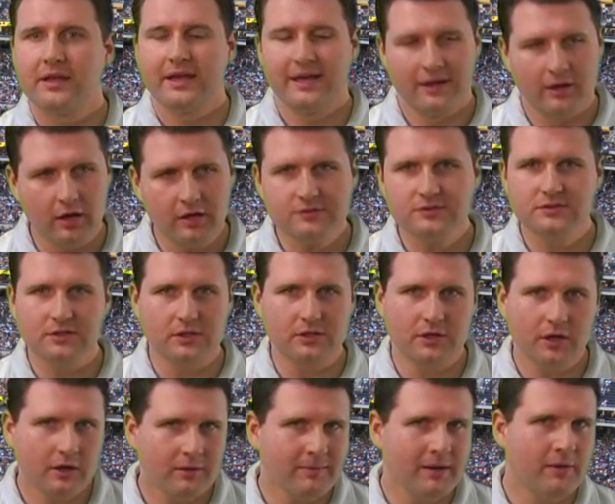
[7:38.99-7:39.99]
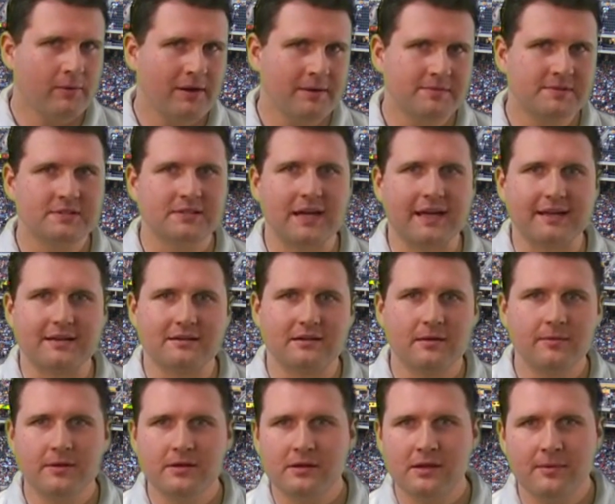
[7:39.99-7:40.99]
And also go to my website,
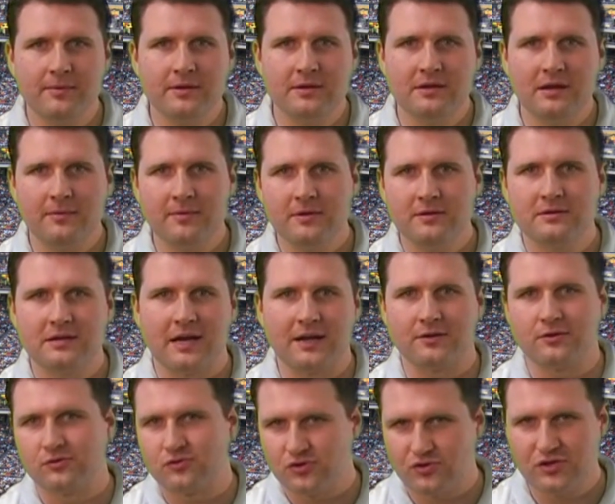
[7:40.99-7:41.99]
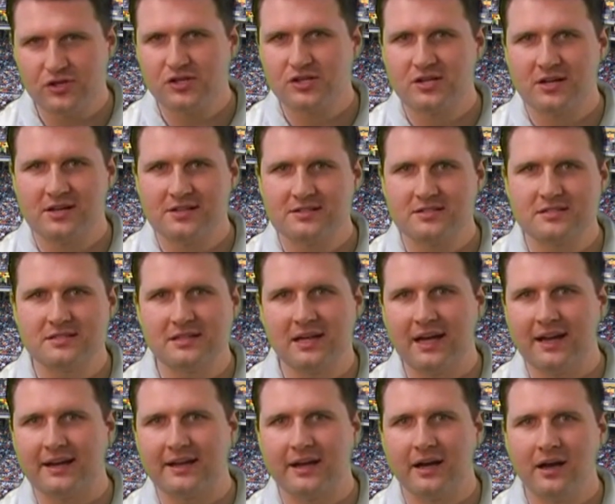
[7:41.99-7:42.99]

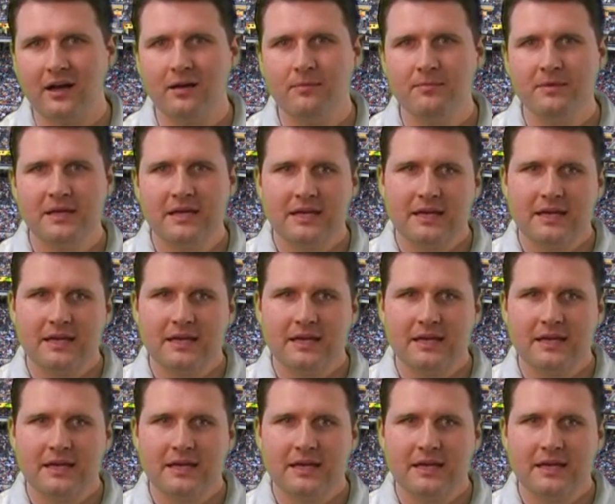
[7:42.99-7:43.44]
www.nutritionaustin.com,